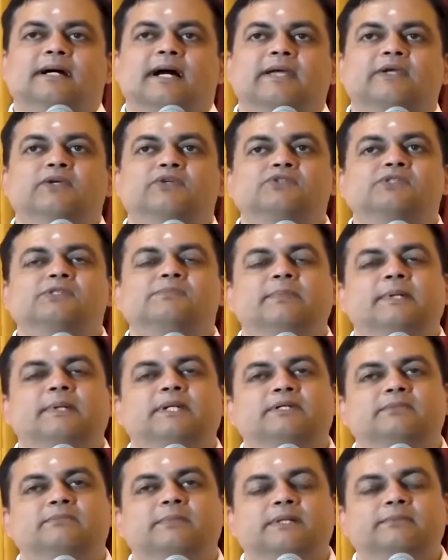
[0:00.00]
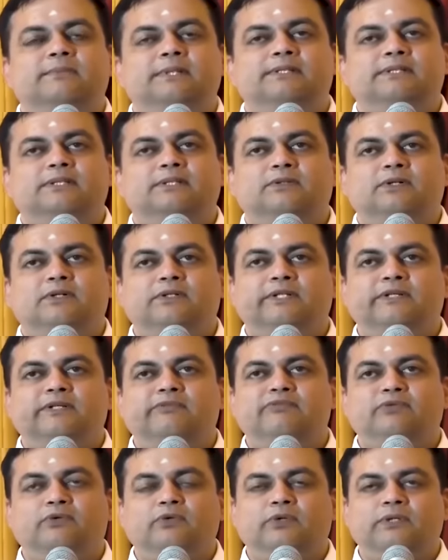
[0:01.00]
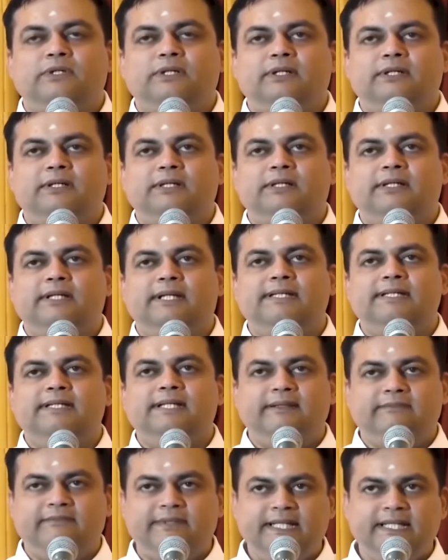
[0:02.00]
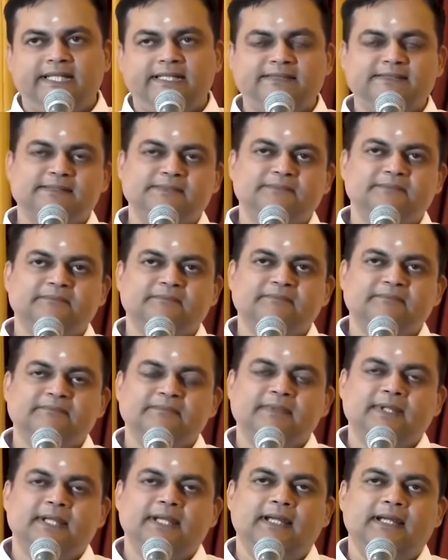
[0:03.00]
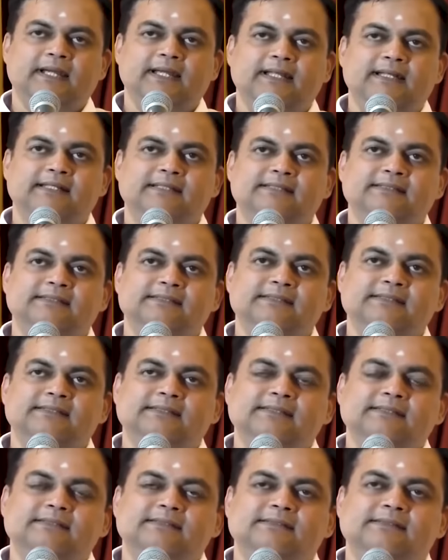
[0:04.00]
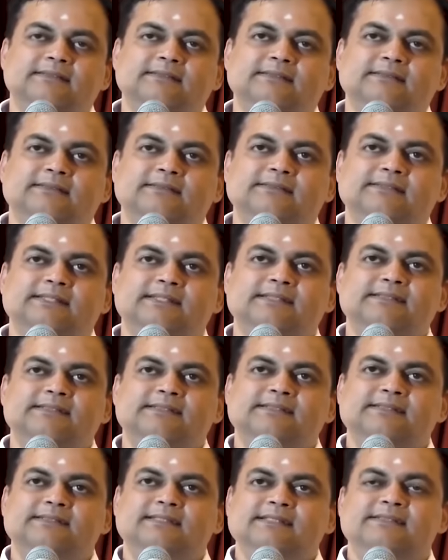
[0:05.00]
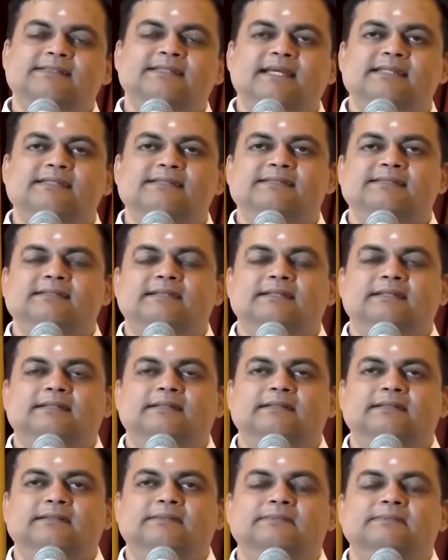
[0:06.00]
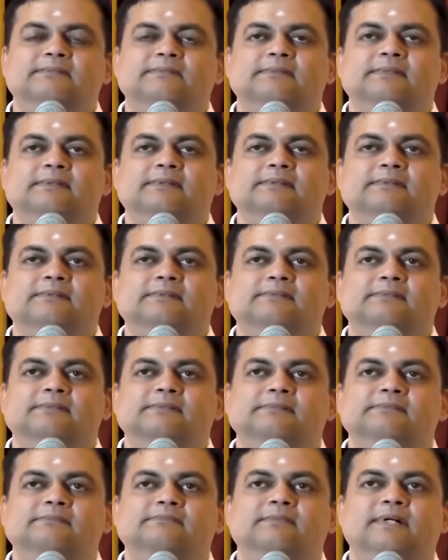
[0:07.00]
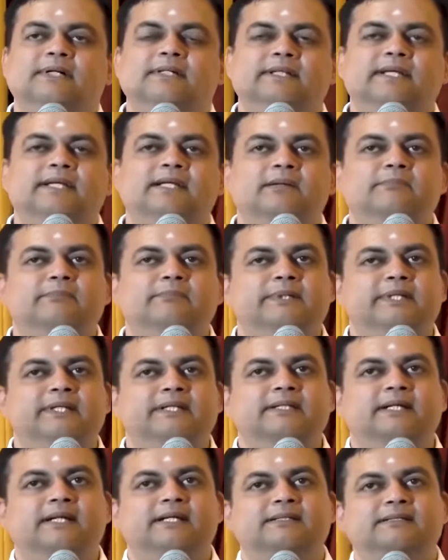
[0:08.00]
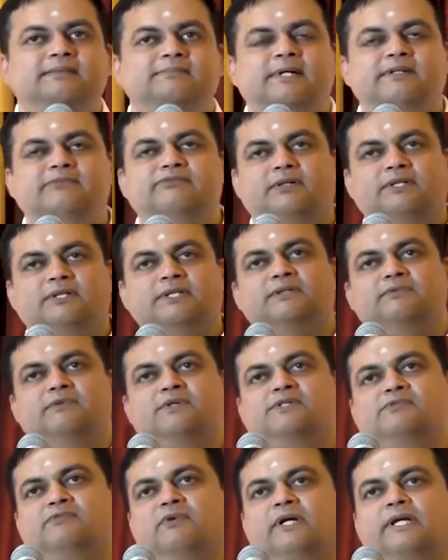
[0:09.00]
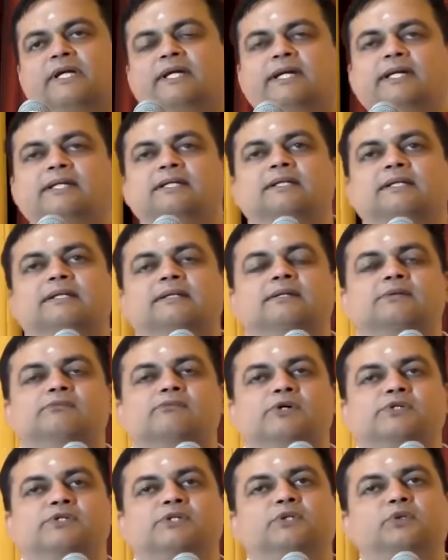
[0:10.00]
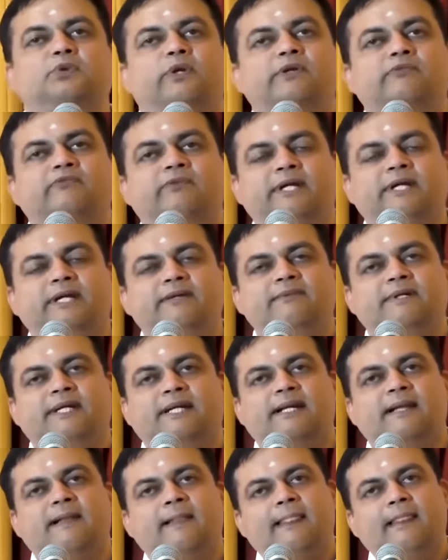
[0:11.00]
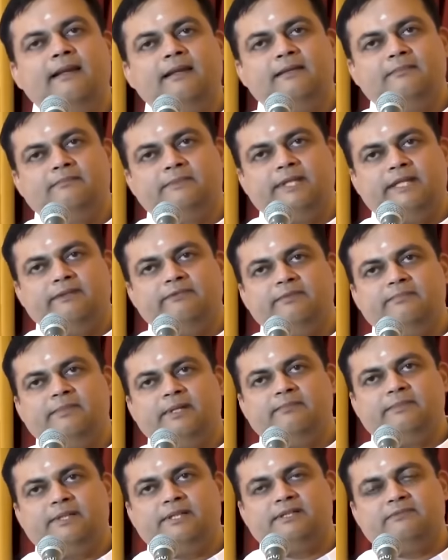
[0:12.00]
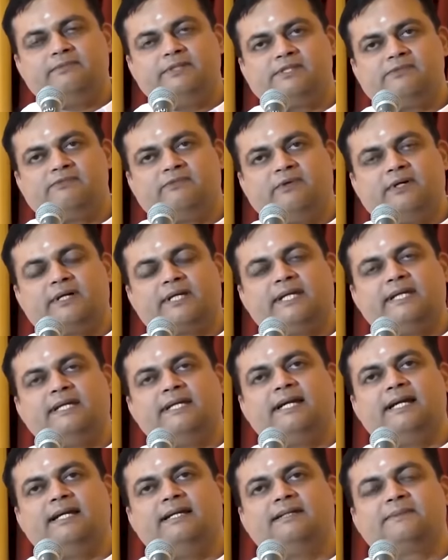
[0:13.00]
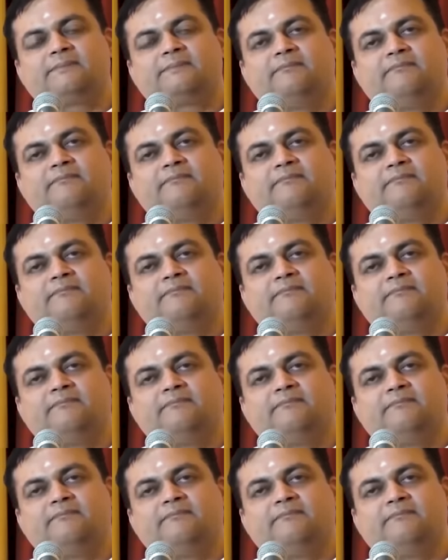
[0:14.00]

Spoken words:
I used to speak to my mother on the phone in the evenings, and the company that my father was working in wasn't doing very well, even my mother was working and